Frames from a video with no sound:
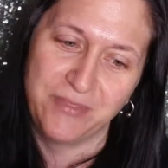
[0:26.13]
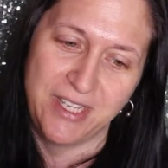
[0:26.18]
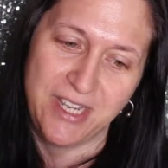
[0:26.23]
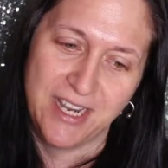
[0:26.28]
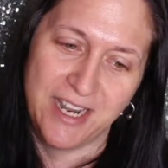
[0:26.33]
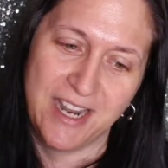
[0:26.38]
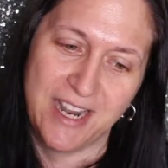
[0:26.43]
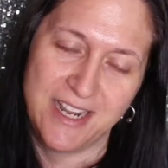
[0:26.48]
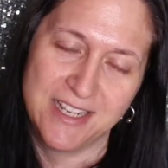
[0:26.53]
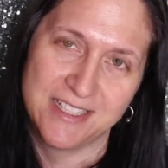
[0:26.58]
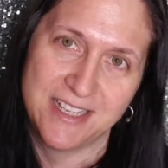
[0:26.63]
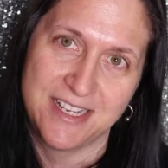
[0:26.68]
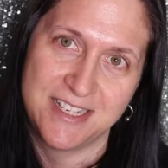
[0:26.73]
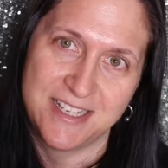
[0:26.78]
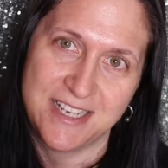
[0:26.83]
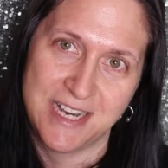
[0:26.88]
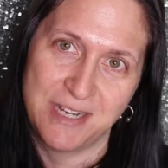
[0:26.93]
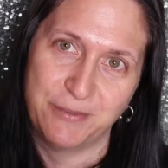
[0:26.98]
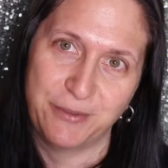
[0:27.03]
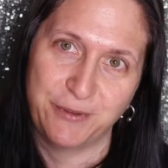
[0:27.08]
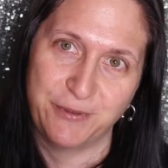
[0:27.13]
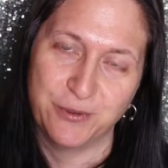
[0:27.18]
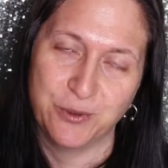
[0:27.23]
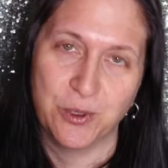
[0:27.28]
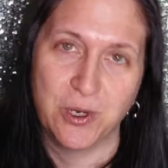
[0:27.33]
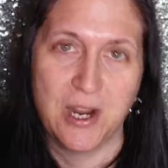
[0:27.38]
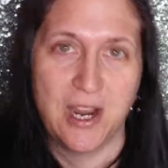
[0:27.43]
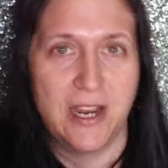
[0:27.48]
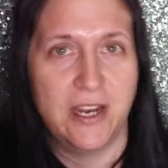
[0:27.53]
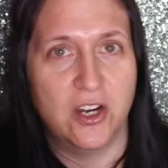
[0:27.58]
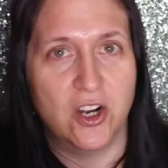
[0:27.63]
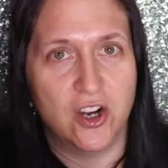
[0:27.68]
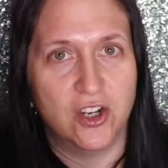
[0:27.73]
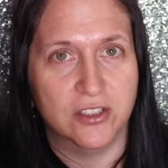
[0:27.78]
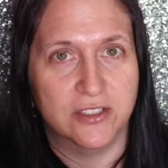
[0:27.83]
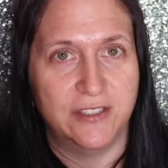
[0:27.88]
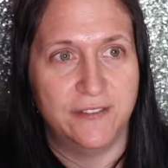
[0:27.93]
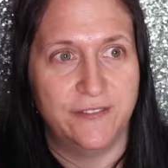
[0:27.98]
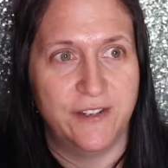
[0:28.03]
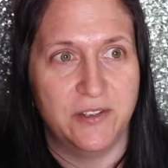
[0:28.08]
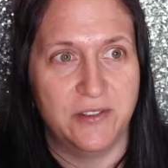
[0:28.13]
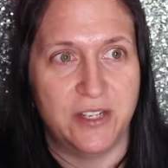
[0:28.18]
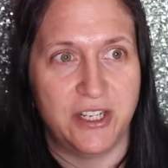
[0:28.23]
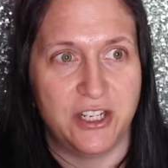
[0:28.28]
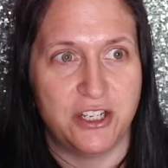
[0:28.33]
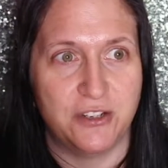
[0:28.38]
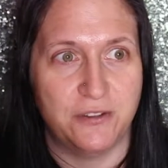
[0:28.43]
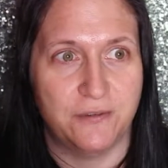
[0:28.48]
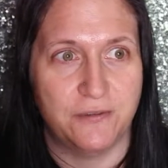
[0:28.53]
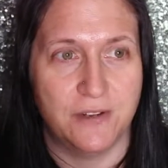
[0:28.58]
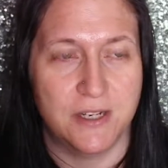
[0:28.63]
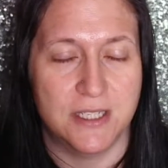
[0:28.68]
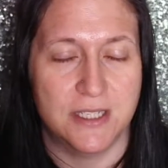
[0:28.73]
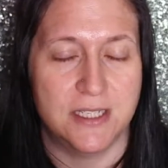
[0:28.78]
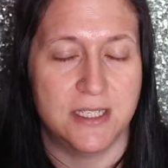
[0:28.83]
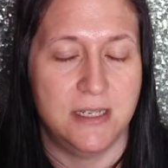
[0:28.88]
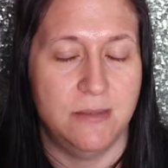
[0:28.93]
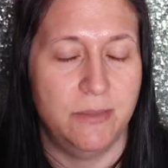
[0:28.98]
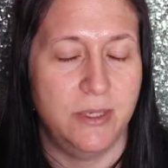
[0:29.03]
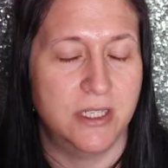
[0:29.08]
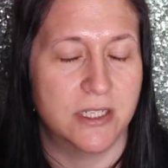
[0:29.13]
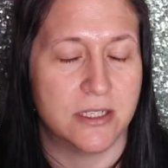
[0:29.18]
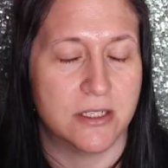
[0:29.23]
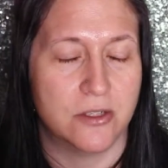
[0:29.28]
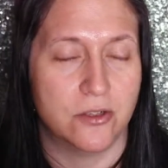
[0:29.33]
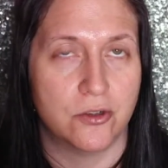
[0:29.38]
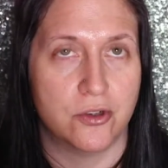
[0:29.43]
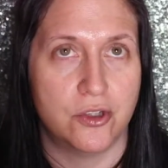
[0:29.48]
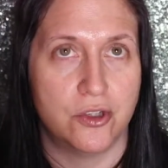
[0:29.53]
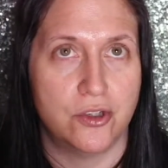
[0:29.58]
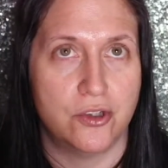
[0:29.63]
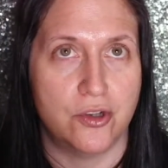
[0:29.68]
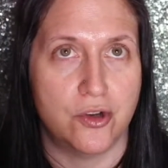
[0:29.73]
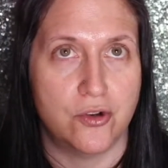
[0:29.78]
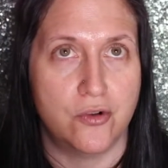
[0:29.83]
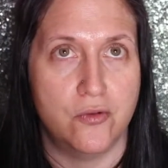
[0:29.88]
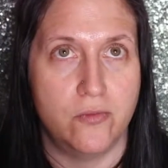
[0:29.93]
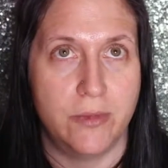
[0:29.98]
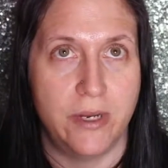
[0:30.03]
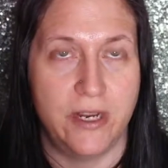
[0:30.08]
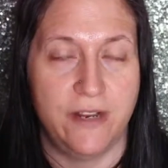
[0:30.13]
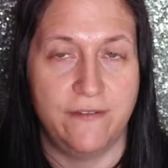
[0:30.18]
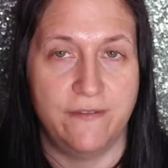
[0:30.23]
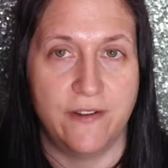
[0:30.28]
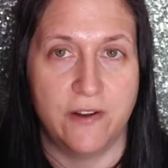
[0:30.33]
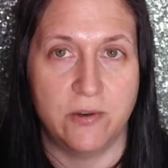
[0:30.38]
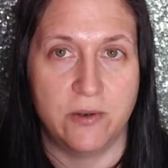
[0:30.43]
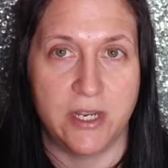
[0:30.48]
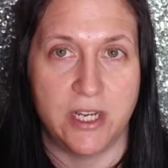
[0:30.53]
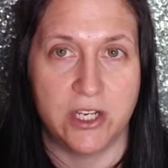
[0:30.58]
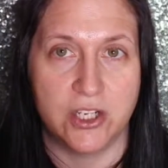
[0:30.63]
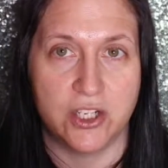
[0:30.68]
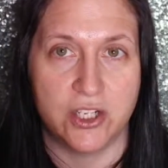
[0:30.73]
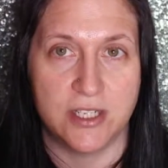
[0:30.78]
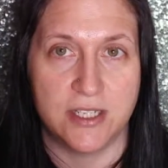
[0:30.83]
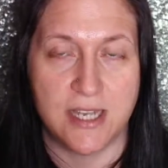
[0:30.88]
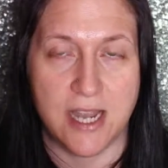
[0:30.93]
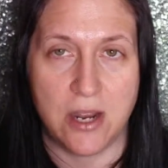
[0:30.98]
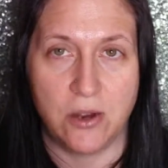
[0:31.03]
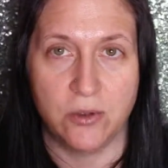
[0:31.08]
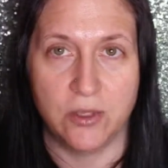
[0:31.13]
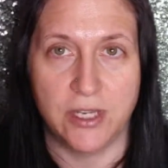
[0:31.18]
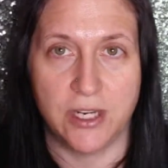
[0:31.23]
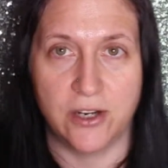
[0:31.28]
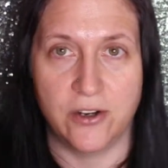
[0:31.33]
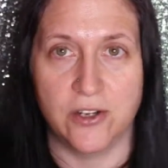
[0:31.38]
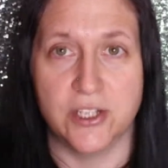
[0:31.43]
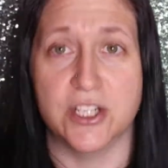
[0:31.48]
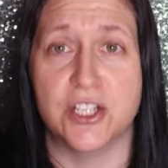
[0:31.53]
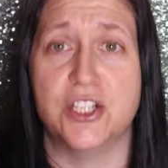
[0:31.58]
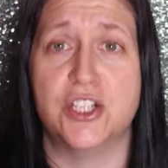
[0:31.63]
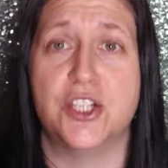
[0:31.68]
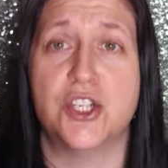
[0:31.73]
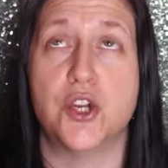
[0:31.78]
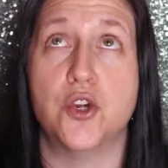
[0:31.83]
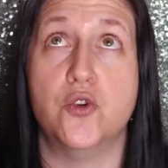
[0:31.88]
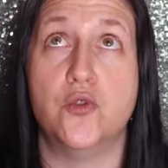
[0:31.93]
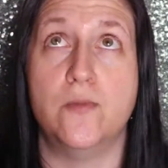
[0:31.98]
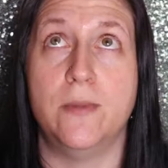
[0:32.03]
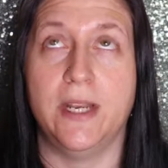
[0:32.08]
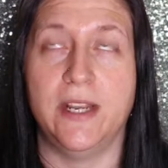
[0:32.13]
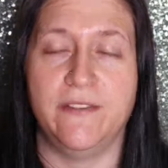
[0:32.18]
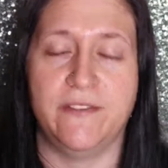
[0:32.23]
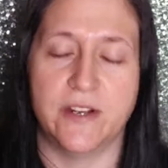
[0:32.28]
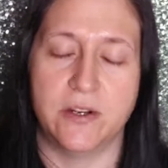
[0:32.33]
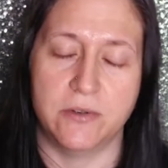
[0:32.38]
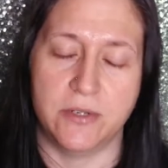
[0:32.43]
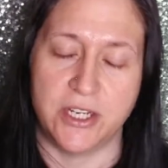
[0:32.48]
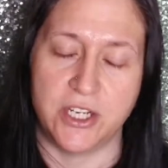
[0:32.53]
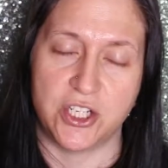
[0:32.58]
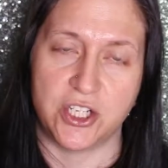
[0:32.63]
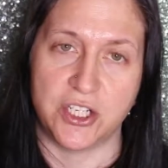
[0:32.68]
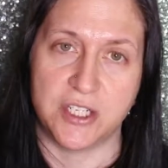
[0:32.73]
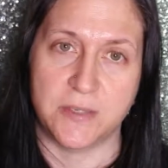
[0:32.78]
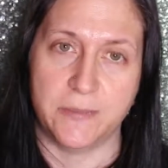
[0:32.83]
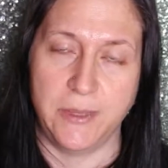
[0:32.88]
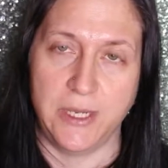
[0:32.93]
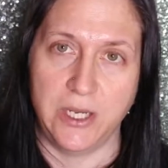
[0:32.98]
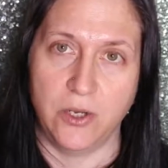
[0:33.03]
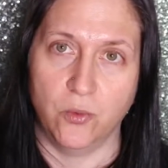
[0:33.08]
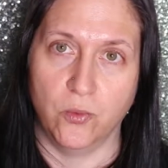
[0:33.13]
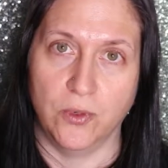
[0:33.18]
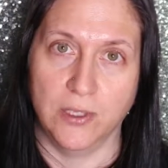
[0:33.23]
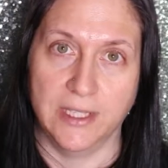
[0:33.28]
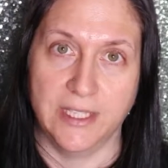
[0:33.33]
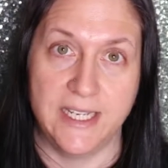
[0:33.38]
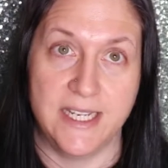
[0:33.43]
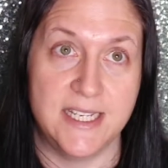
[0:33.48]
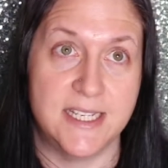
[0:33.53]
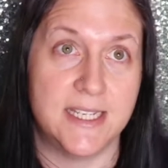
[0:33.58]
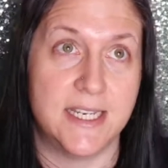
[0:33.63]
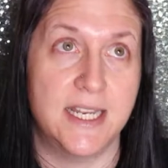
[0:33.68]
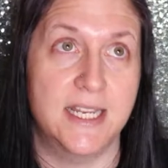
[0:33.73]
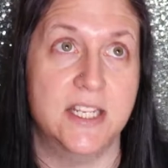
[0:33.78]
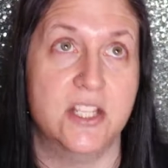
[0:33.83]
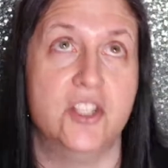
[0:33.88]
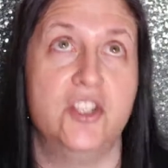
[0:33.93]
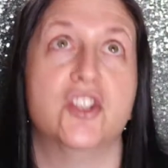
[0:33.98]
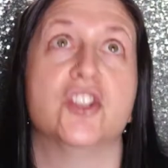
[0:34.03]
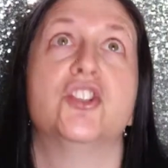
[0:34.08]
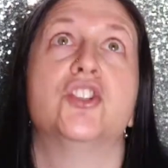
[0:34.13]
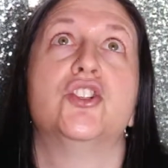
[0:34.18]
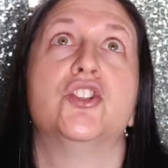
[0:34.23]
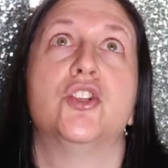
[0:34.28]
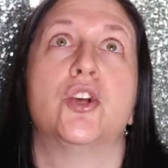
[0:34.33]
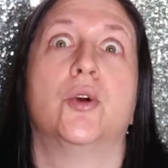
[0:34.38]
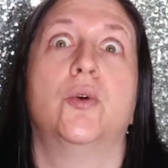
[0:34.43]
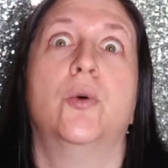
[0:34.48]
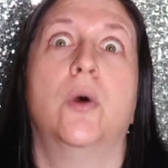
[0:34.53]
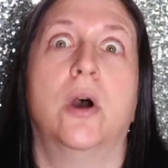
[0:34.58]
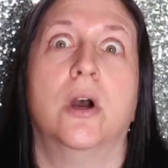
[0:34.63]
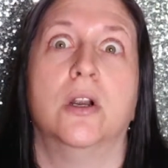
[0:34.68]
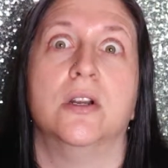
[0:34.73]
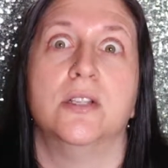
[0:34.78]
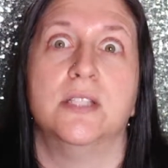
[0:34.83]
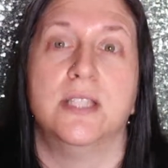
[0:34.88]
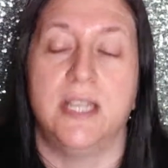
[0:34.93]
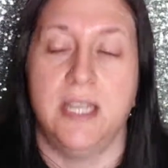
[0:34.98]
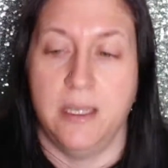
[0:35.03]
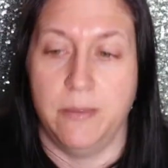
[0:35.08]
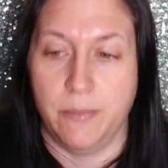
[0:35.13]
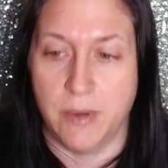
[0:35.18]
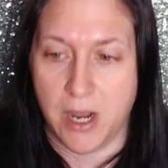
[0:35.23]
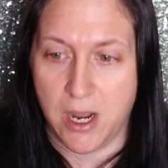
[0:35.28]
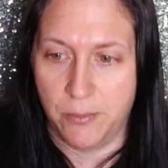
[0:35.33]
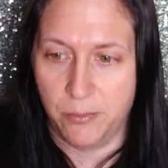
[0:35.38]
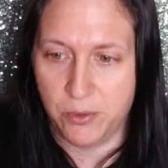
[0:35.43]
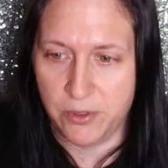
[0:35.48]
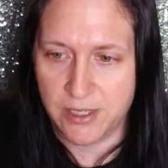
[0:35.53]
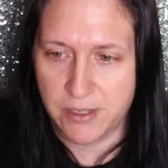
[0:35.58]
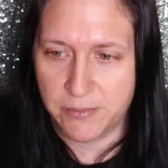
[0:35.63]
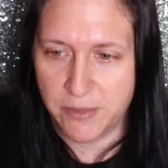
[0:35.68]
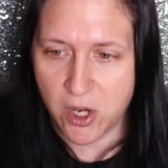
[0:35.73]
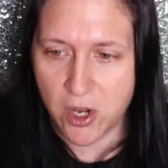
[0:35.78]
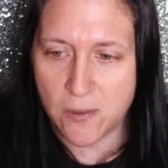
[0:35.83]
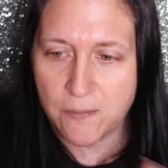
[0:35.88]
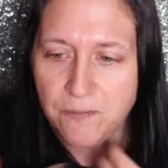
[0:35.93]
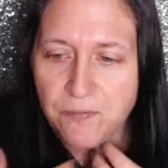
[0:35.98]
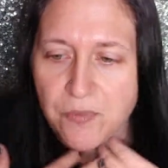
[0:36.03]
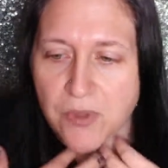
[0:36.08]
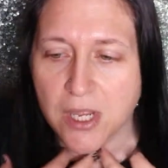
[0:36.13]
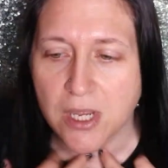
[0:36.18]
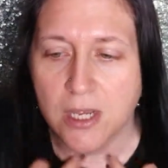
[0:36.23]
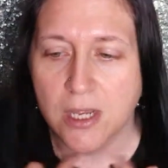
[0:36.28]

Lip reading: Yeah, as I stated before, I called it Foundation Frenzy because there's so many foundations out there and so many foundations being released. It is just so hard to keep up with them all.